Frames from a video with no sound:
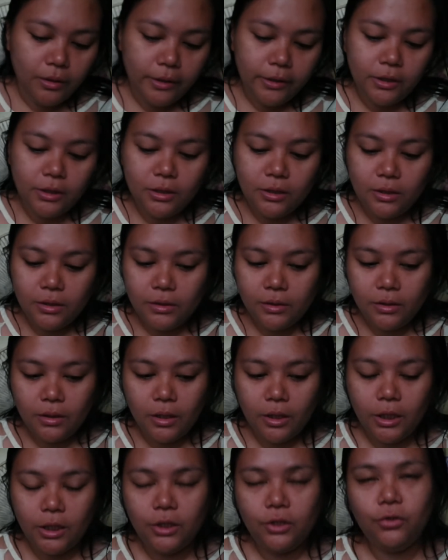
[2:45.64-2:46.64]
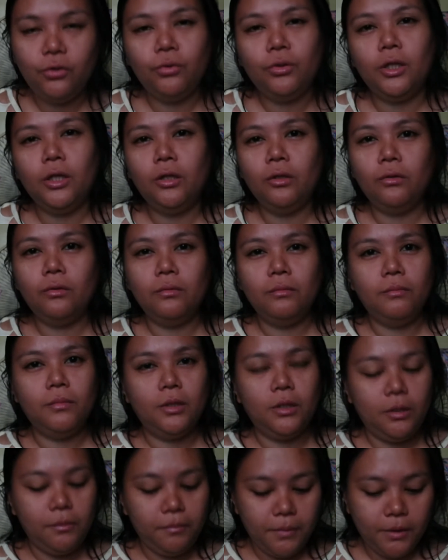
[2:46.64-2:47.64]
And it's a new thing to
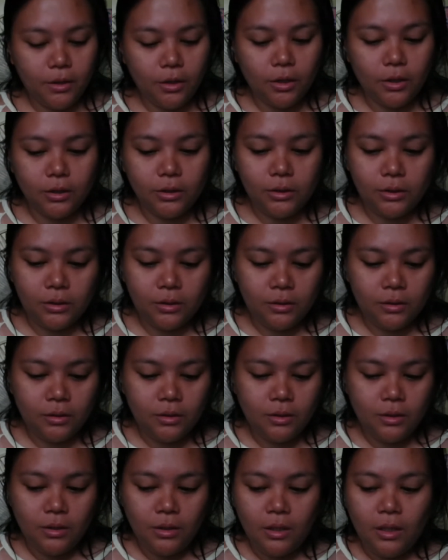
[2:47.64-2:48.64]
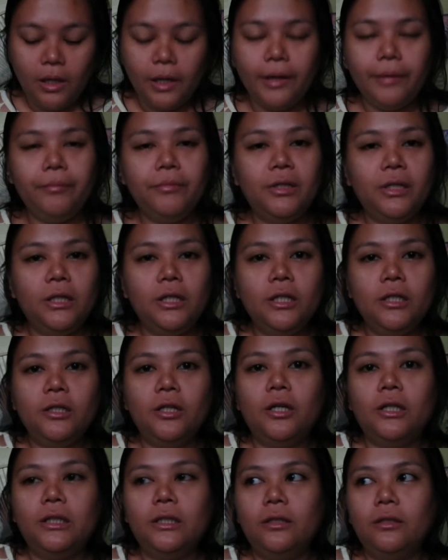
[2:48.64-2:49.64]
me because I'm really
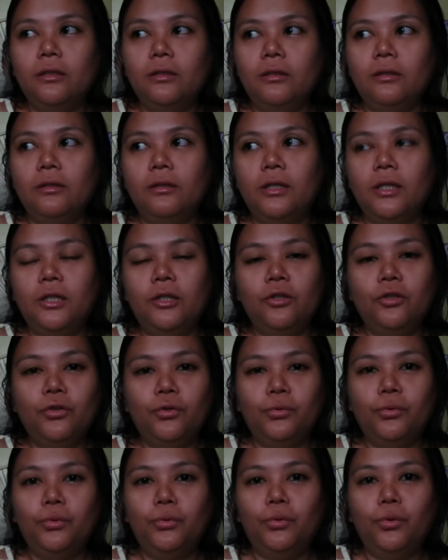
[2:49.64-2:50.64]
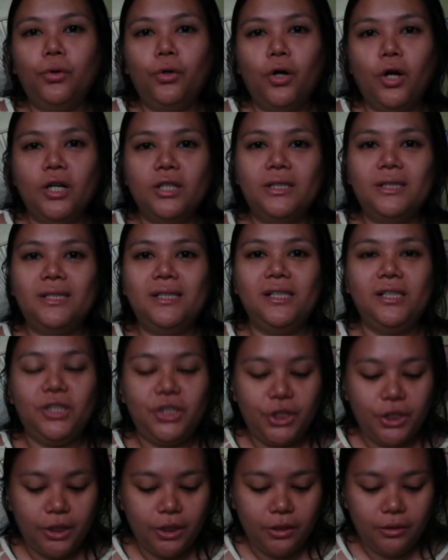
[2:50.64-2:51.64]
not into cross
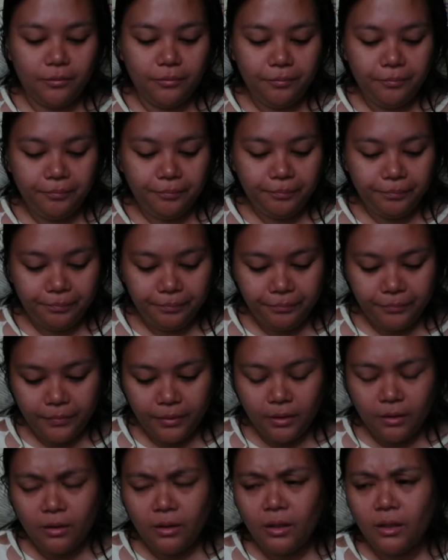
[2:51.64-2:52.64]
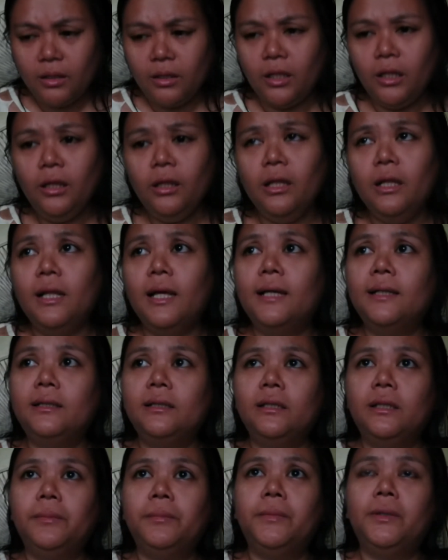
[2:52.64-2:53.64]
stitching. I think the
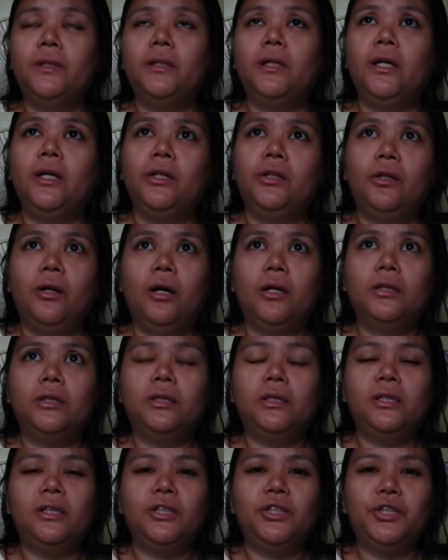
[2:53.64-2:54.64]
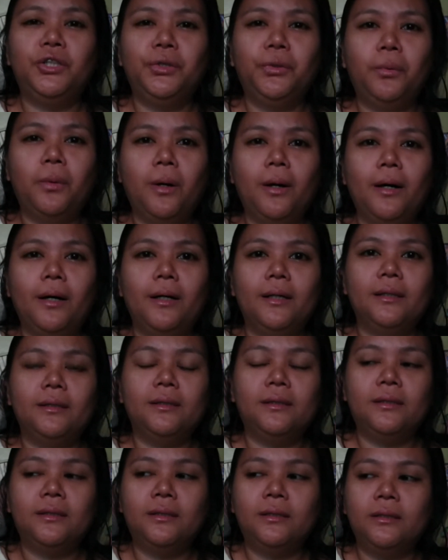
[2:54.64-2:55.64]
last time that I cross stitch
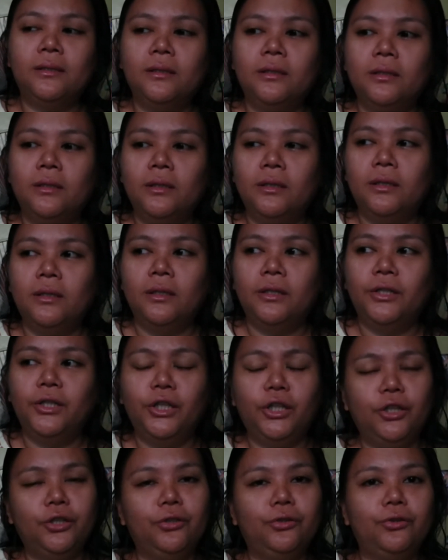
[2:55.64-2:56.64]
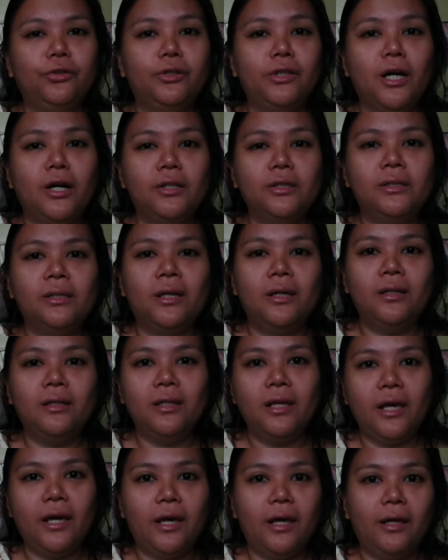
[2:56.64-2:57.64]
was year
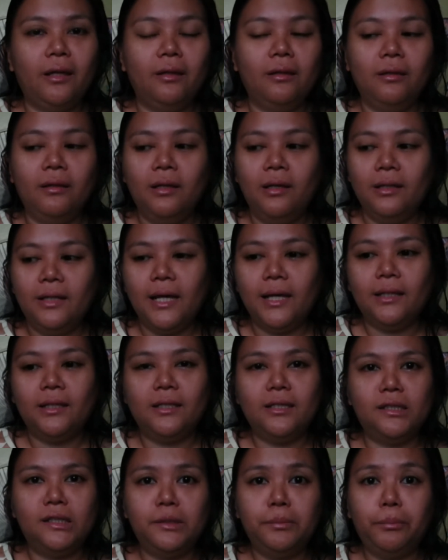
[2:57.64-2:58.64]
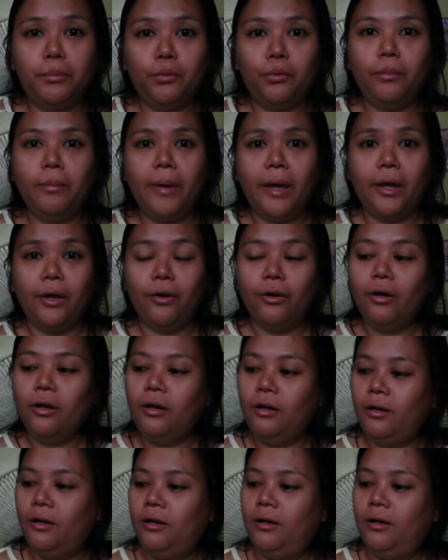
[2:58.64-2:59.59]
2000, and that is Pooh Bear.